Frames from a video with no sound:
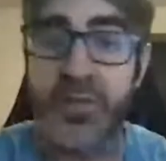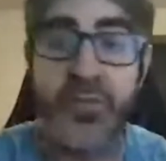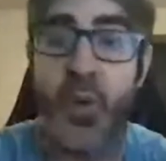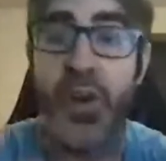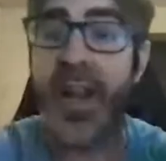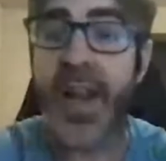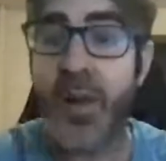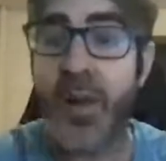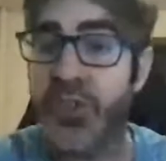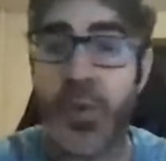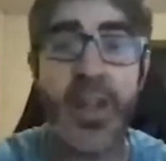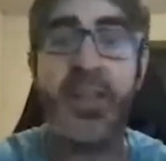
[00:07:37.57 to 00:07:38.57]
48 hours,
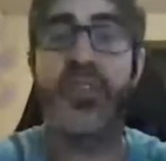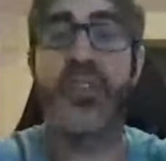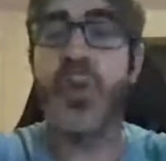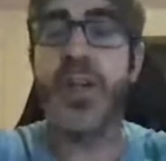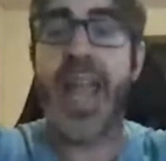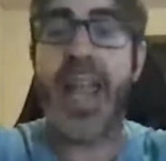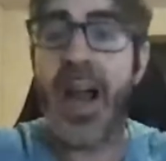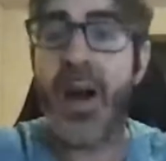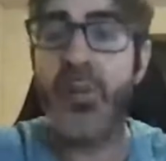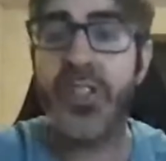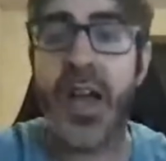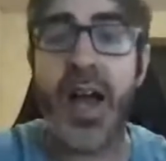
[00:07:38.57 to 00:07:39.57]
28
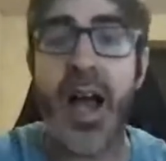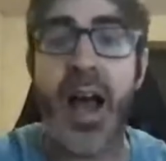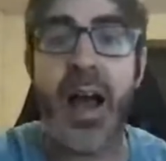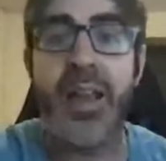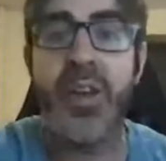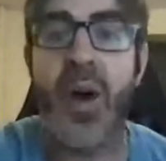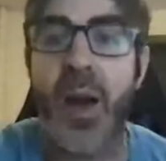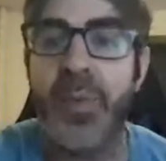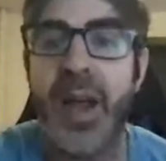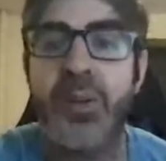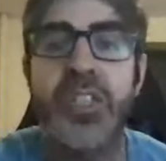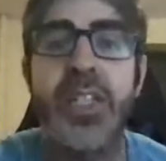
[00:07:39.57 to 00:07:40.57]
hours. How
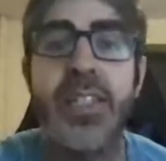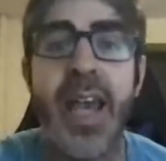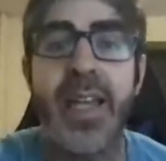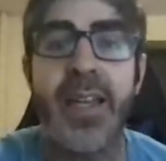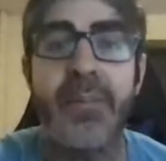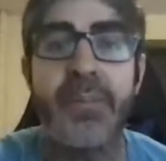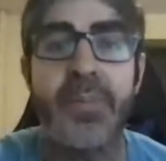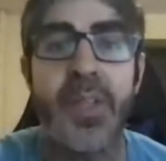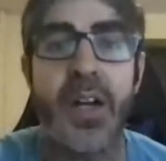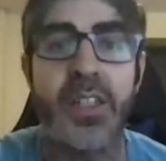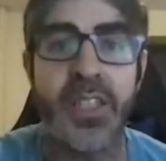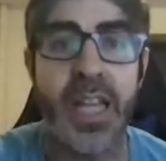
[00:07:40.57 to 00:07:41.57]
many hours did it take
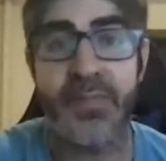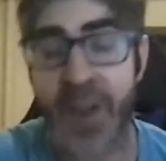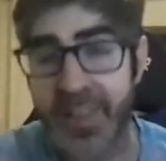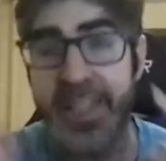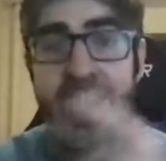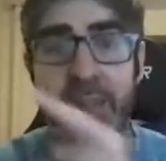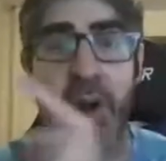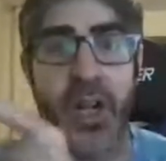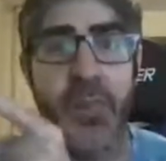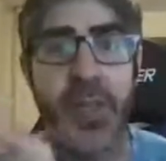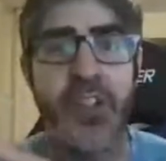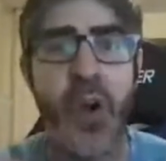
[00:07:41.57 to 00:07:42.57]
to finally get the
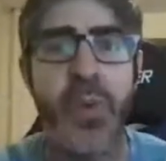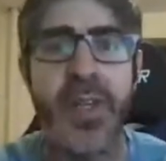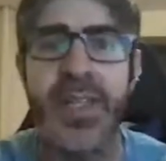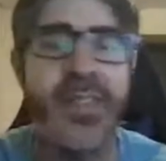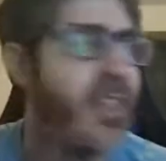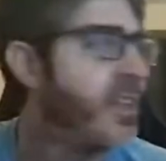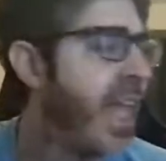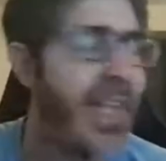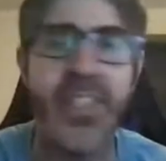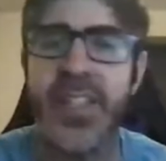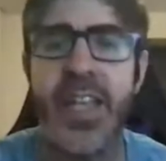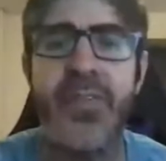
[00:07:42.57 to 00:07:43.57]
marketplace open late
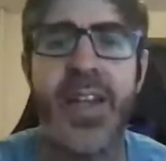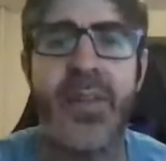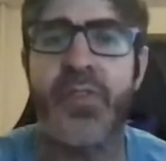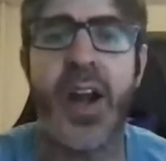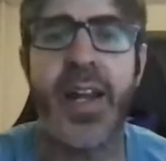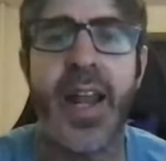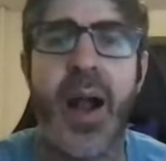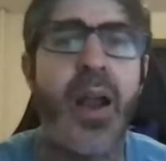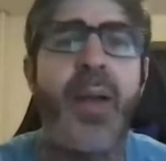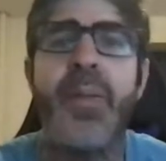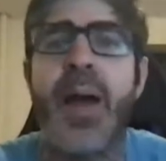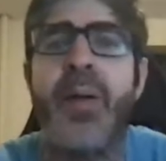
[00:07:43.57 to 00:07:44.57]
into the evening on Friday night?
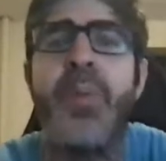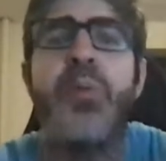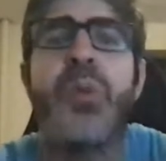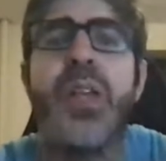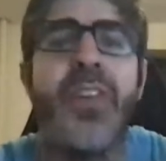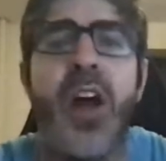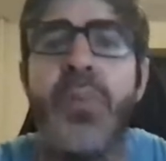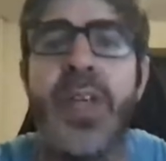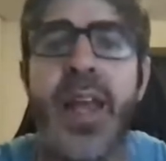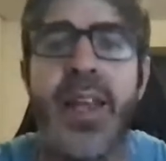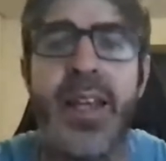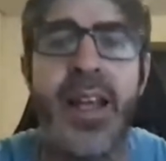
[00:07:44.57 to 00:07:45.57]
How many people were even up
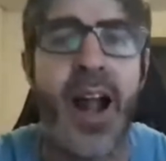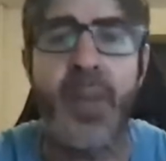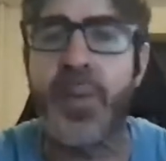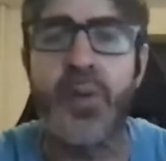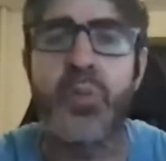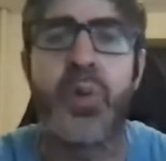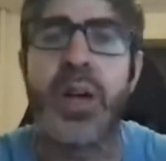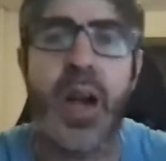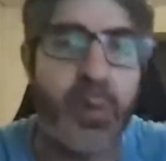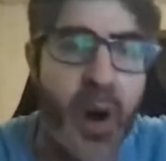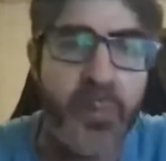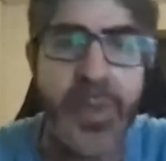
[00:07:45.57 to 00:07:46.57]
yet? How many people
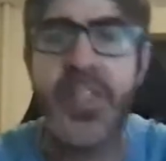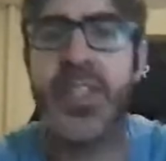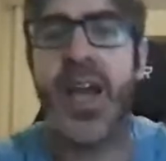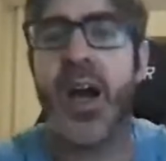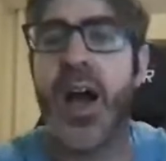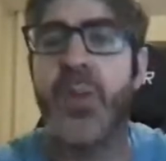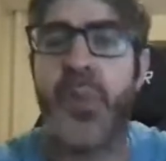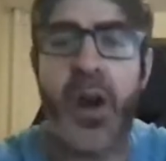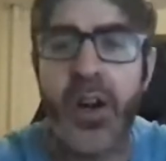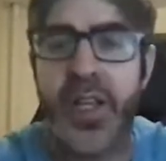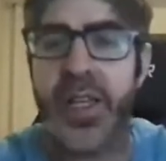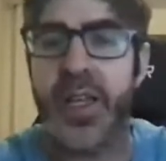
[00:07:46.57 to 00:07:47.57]
were out busy, out
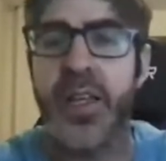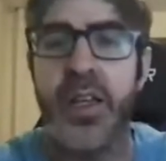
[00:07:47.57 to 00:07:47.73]
partying,